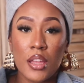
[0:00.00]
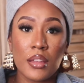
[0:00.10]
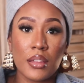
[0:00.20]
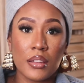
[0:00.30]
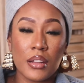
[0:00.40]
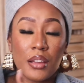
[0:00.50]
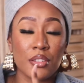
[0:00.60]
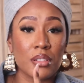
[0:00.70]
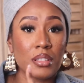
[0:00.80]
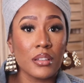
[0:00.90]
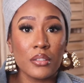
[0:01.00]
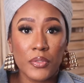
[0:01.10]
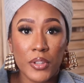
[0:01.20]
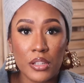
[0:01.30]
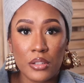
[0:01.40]
in how your skin
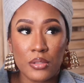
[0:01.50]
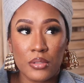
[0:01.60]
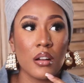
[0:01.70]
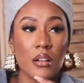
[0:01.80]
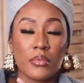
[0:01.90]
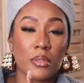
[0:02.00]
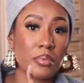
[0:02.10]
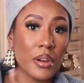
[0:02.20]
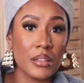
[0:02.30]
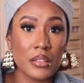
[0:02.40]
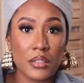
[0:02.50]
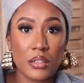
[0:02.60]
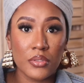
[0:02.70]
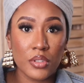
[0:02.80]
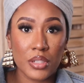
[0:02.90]
feels, the brightness
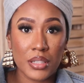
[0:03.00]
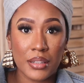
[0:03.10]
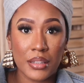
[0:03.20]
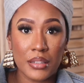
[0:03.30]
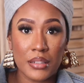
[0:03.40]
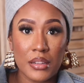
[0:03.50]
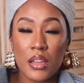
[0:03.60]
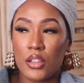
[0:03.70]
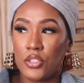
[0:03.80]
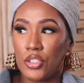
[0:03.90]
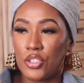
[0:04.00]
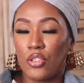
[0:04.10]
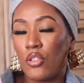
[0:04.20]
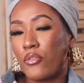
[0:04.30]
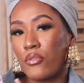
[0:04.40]
of your skin, and just
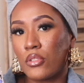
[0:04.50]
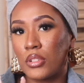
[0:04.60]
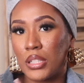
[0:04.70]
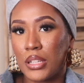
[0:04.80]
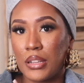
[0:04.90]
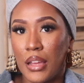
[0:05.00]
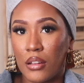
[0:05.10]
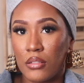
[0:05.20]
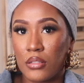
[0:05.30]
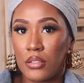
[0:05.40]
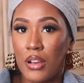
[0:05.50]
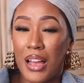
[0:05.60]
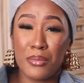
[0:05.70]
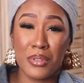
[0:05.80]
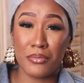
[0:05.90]
your overall skin health. So
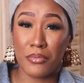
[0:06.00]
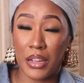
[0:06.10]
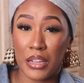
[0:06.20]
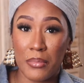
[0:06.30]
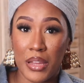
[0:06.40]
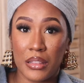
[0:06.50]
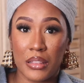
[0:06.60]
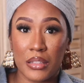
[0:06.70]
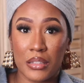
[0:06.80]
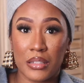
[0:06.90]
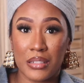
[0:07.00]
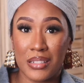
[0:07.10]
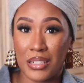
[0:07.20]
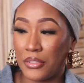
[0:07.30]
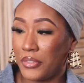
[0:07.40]
I would recommend this
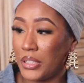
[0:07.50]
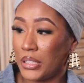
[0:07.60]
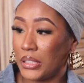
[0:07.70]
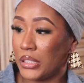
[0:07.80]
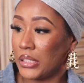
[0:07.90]
definitely.